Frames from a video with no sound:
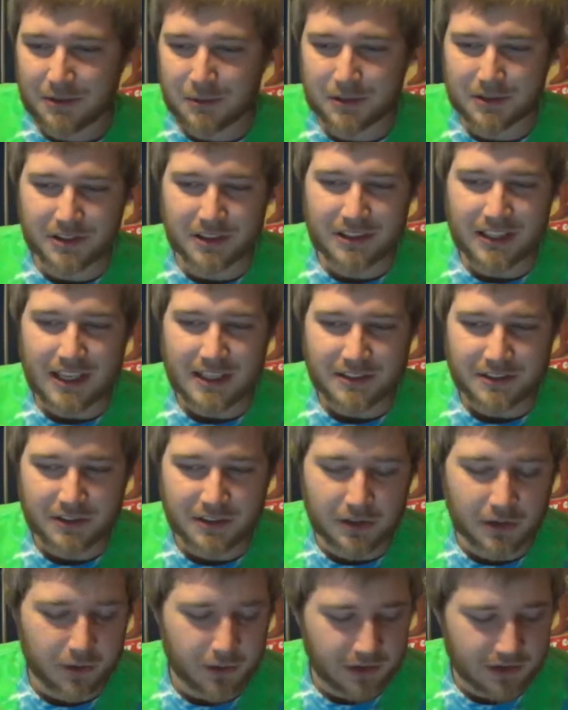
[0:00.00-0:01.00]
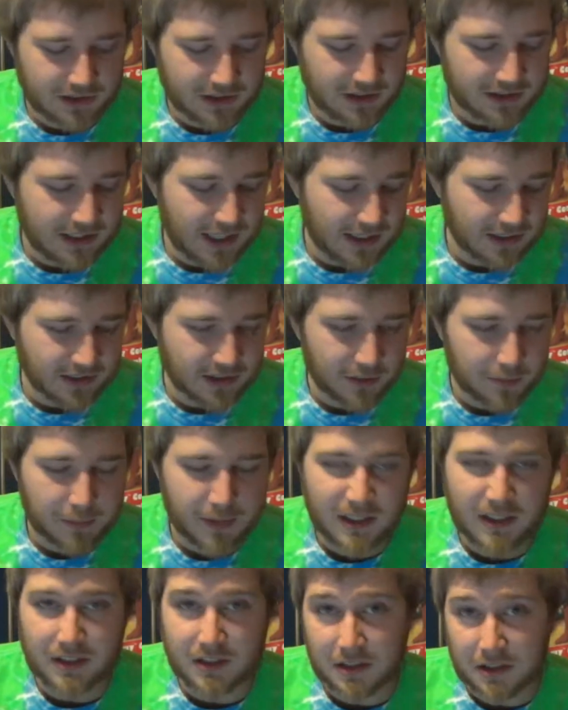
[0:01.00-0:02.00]
What it's actually doing is it's actually
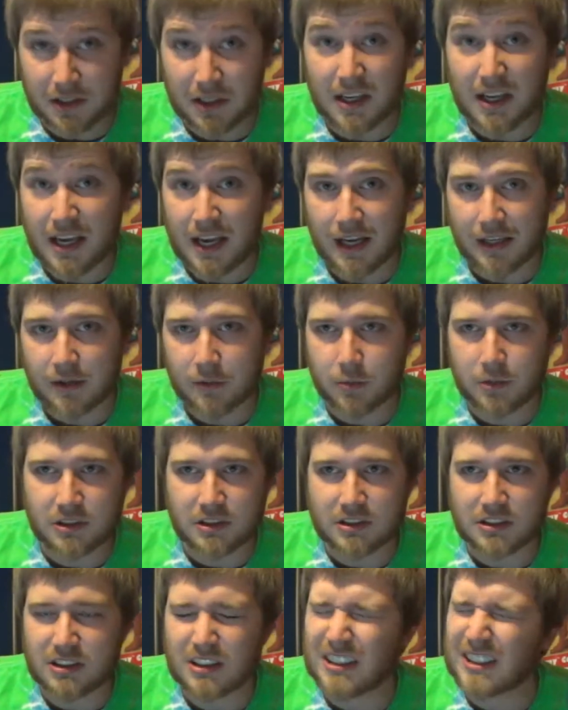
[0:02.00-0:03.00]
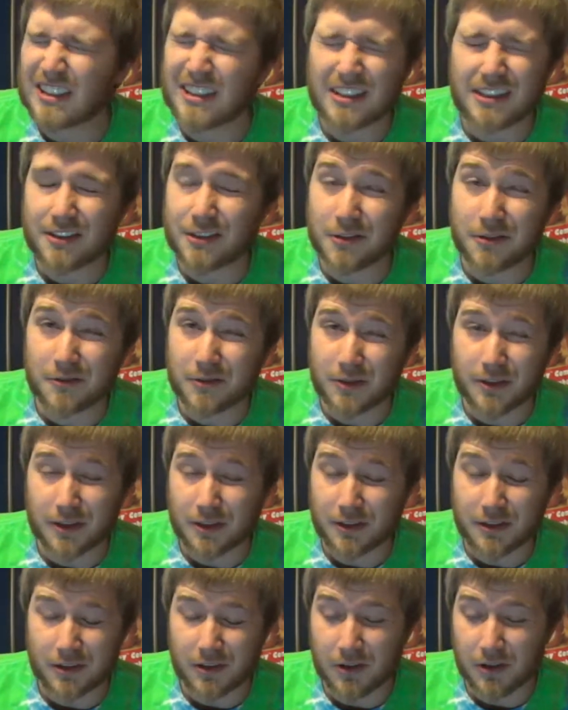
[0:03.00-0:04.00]
bending the neck, which is not good for your
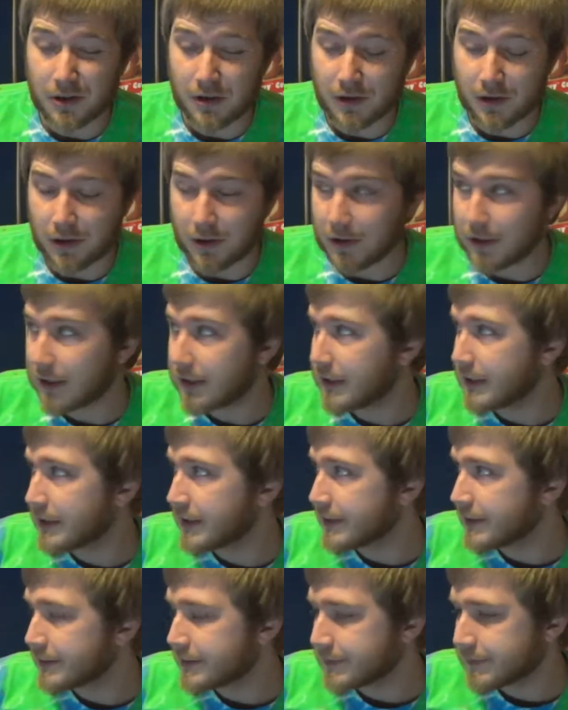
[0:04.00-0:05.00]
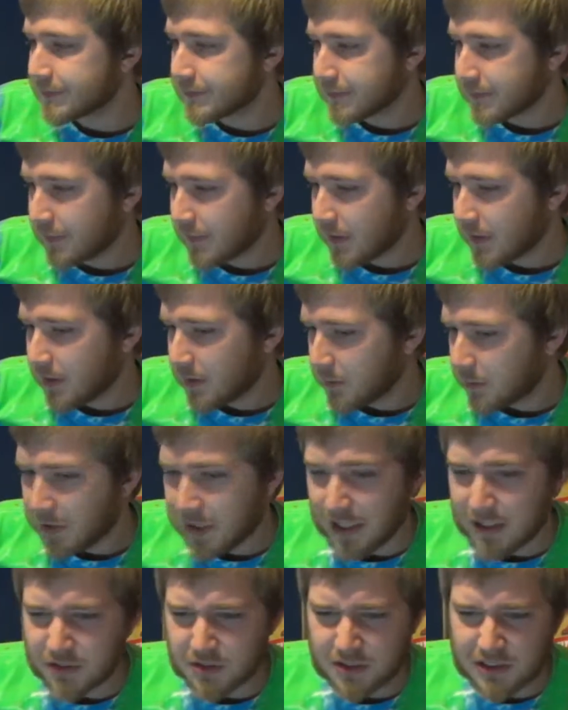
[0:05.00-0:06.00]
guitar at all. But
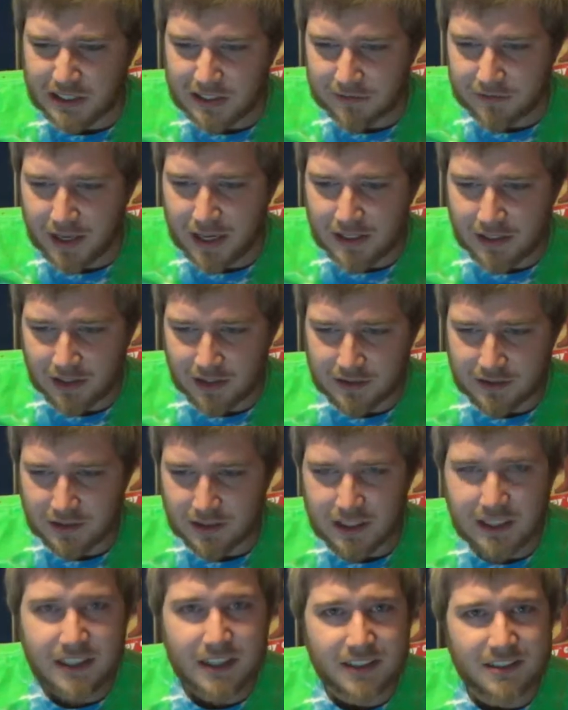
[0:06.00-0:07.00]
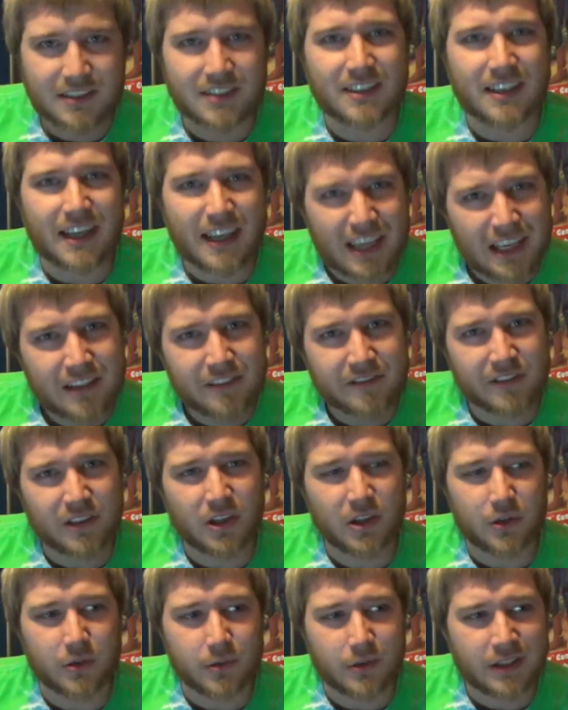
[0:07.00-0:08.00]
hell, Steve Vai does it, and he does it to
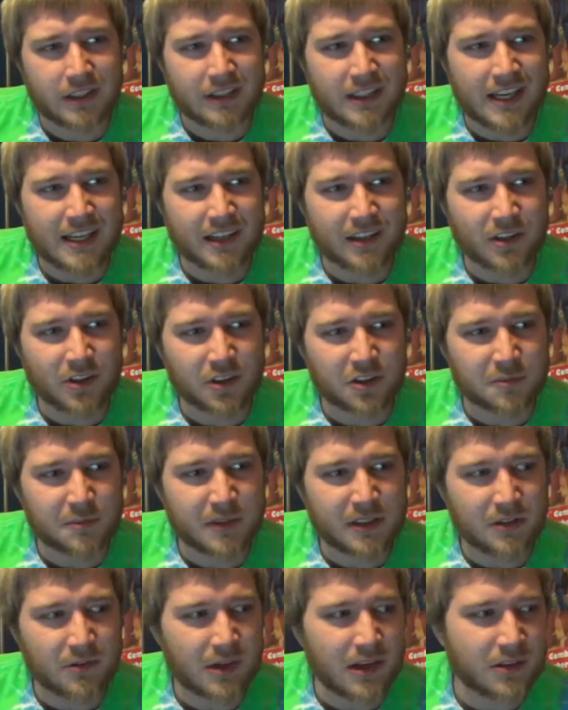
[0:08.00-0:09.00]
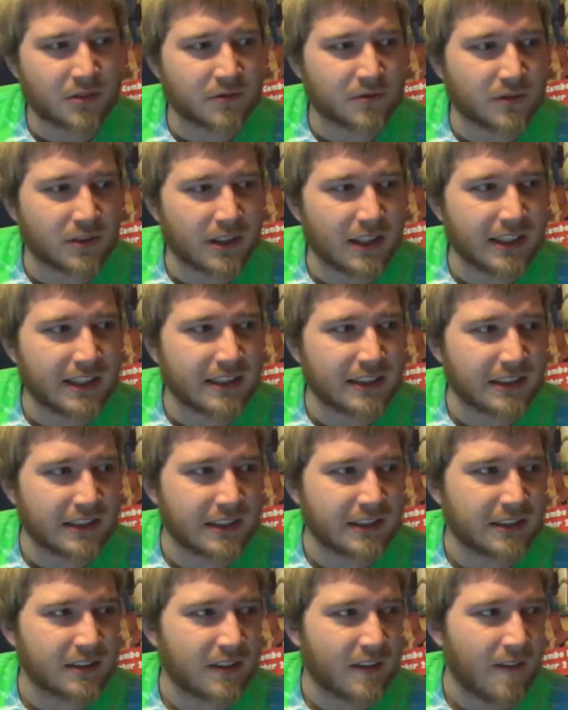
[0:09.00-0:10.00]
Evo, and that guitar's been around for like,
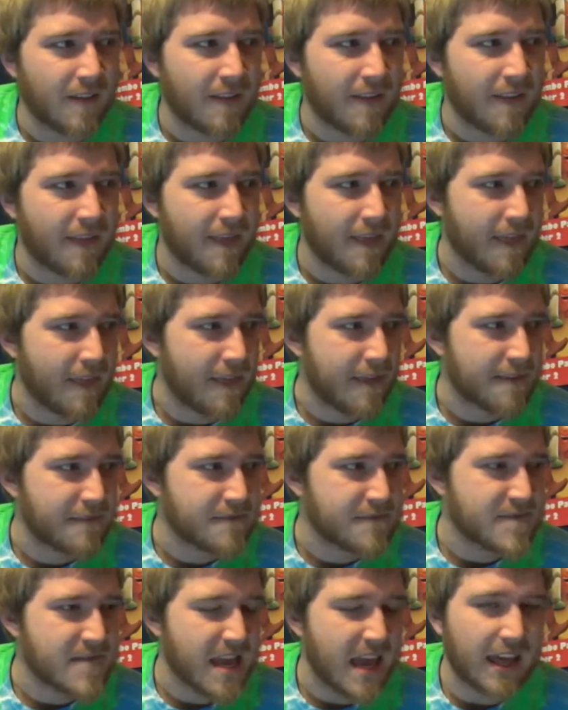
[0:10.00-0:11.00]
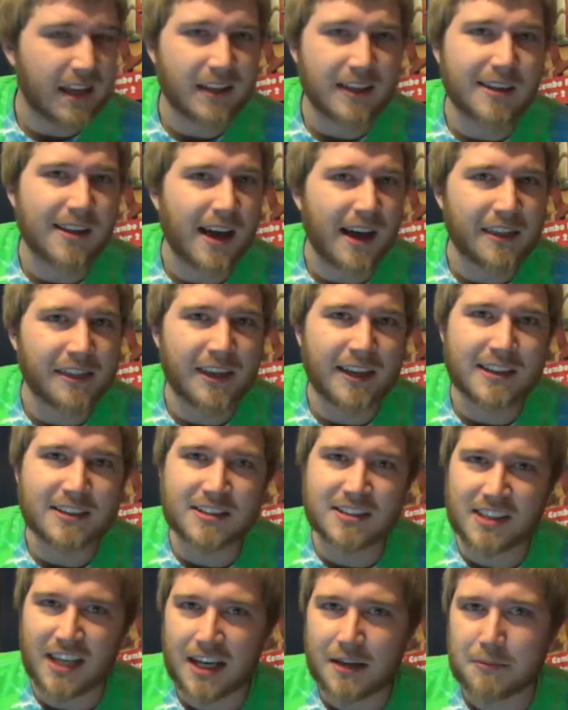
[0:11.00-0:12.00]
hell, it, I think it's
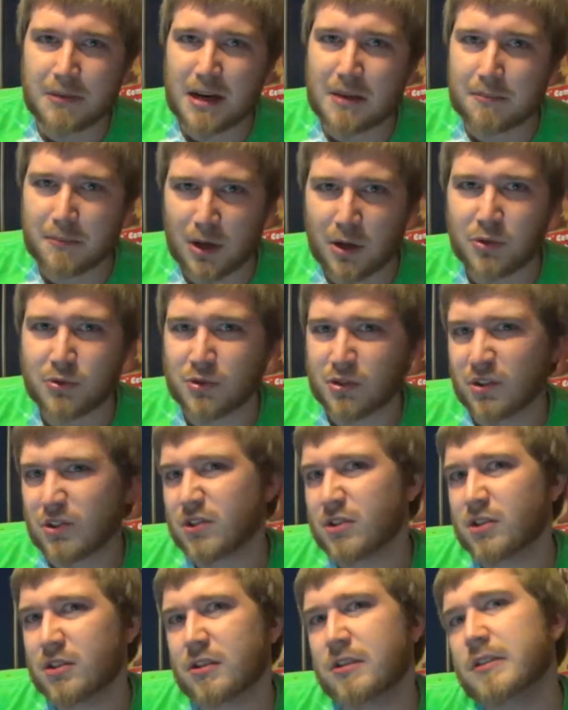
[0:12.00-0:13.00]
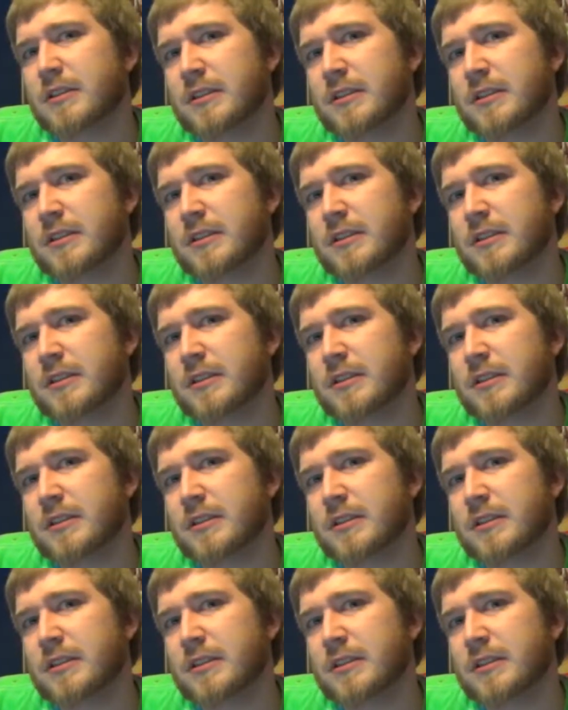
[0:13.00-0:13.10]
signed by Moses.